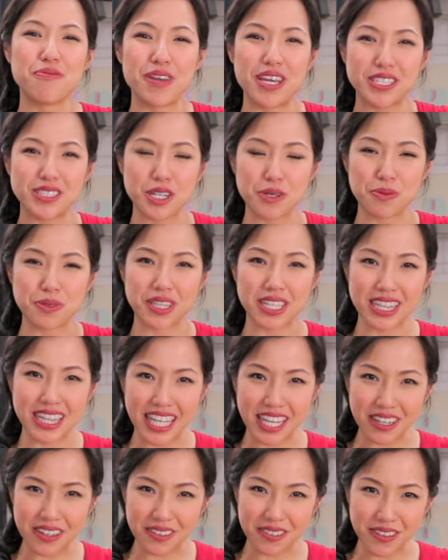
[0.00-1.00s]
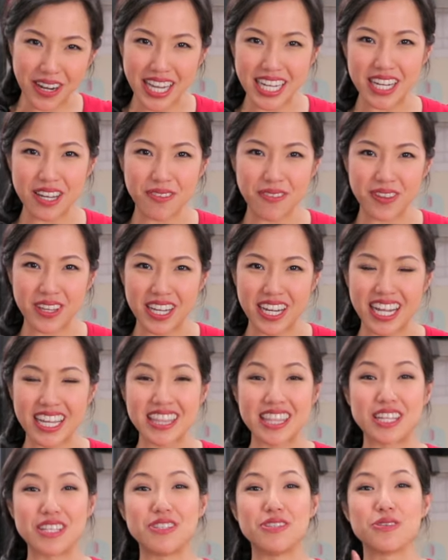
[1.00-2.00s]
make sure I put the link right up here
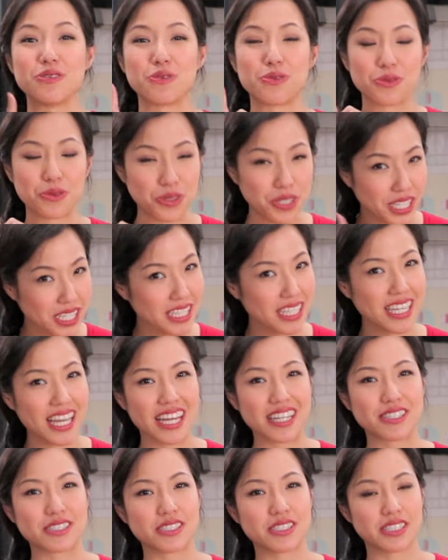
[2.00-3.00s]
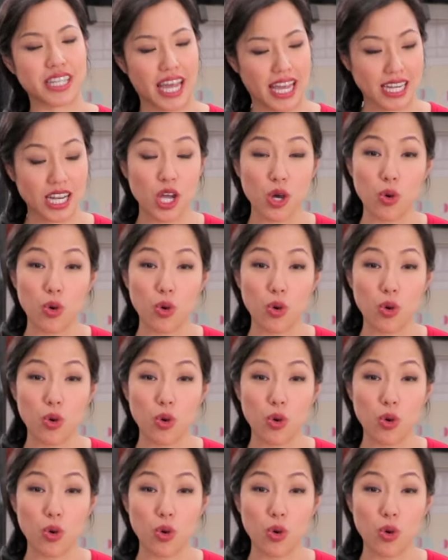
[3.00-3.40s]
and then you really understand